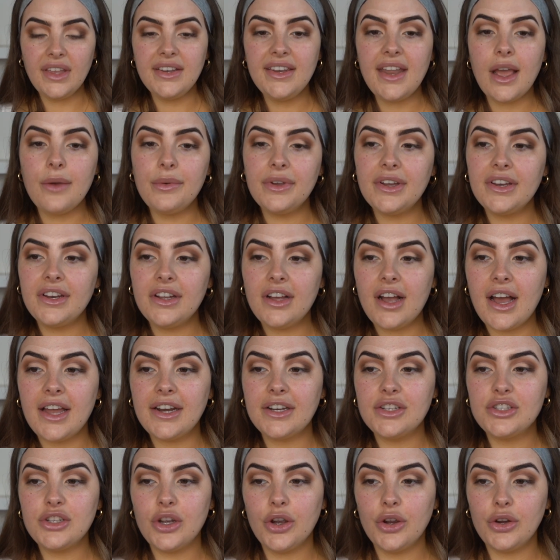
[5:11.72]
Now we're going to
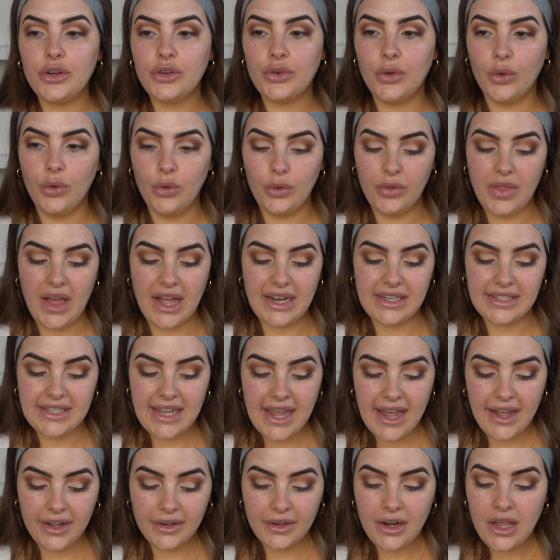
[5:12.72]
kind of tone all that
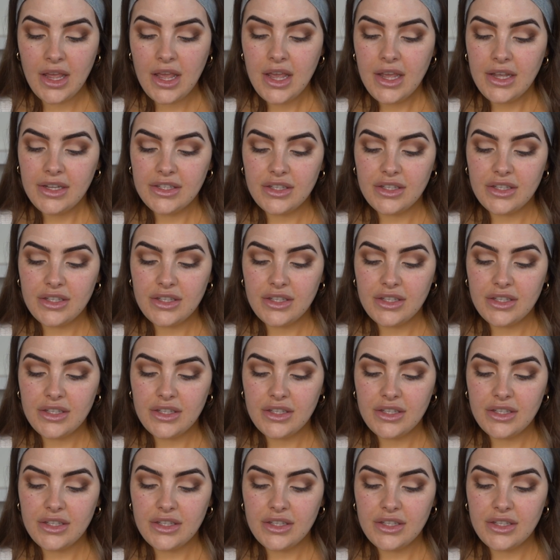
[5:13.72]
down.